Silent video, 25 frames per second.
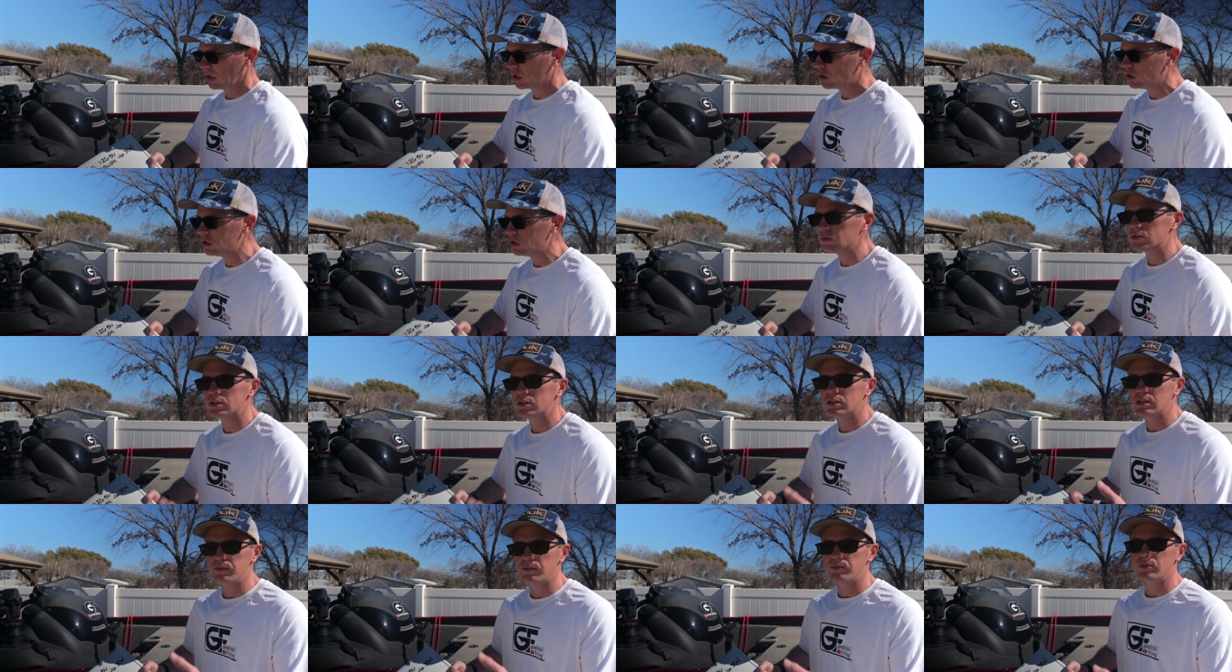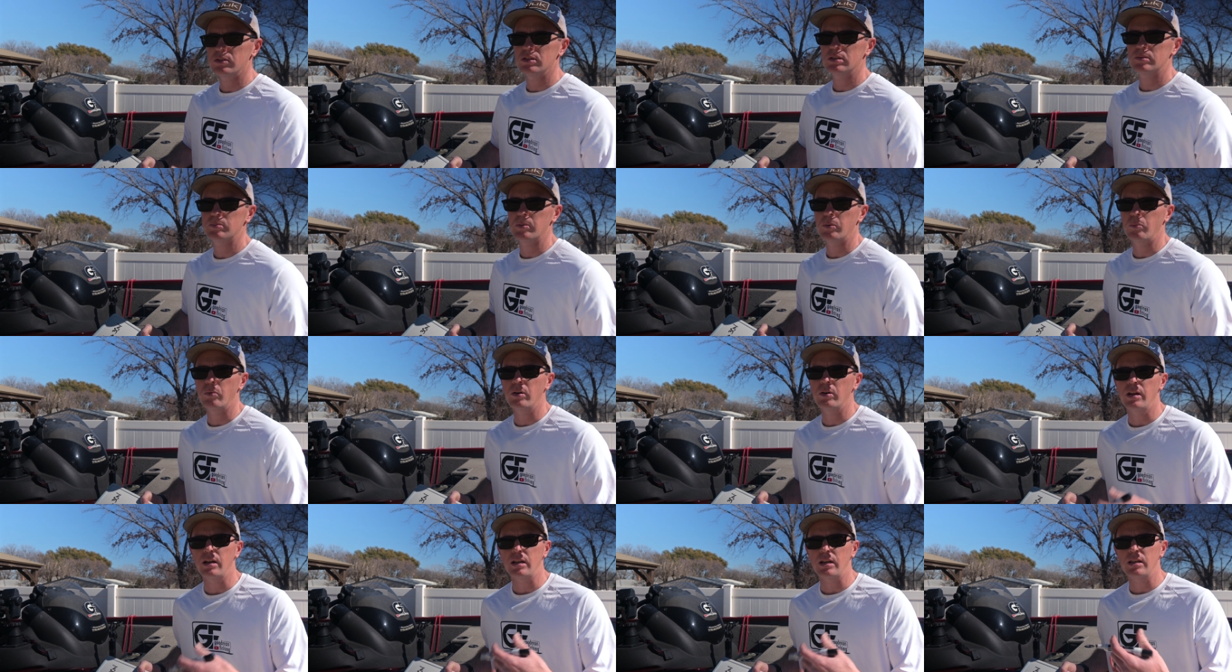a huge difference, but
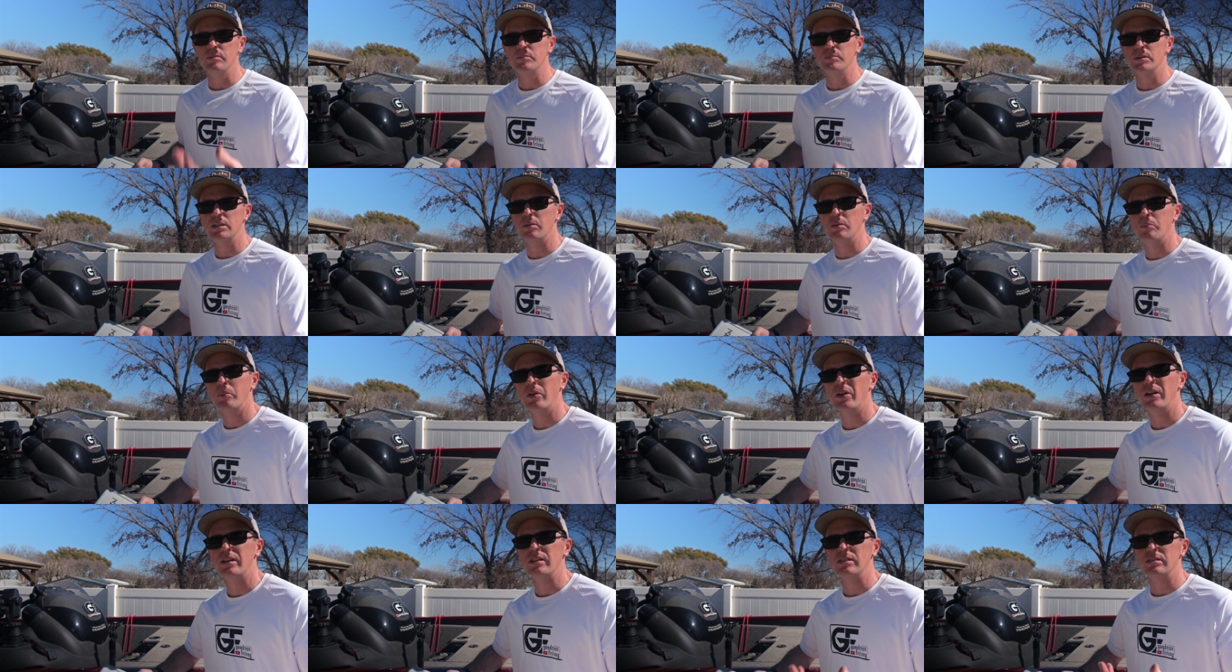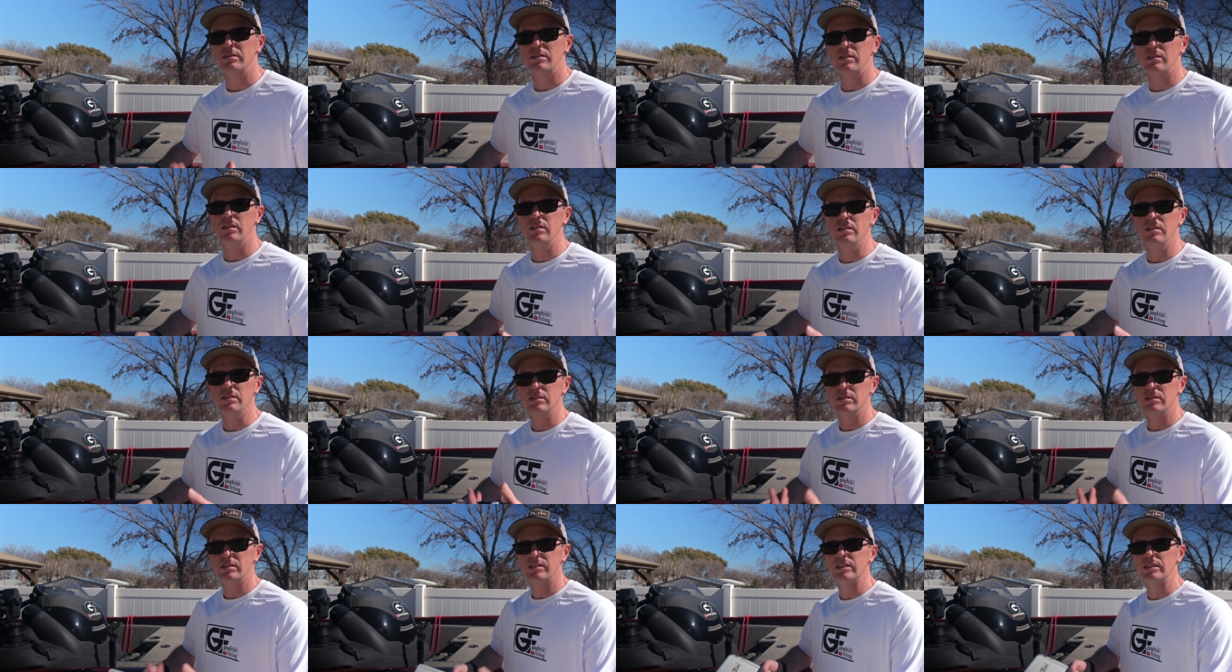where that comes into play is,
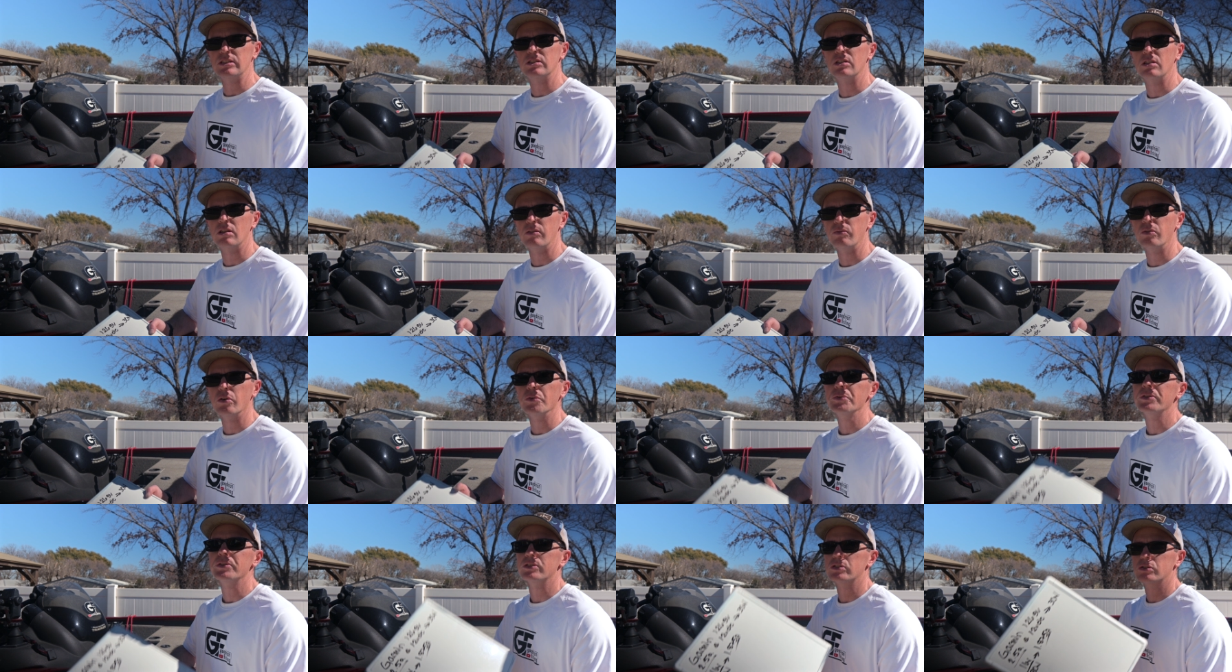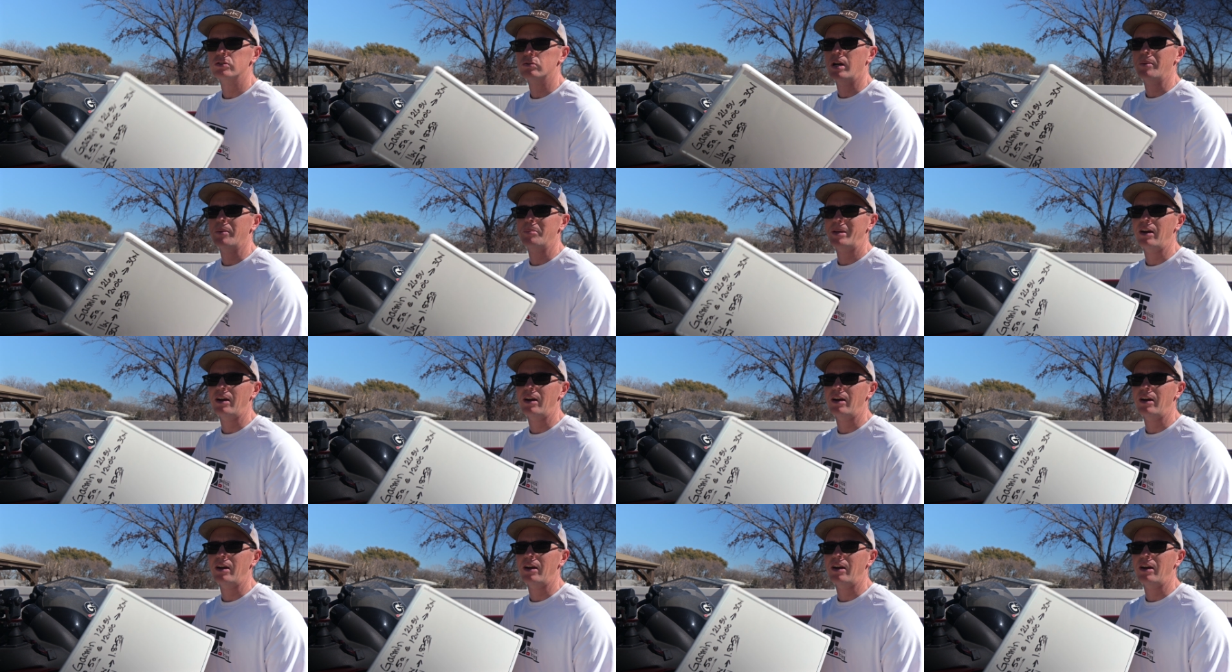is into the voltage drop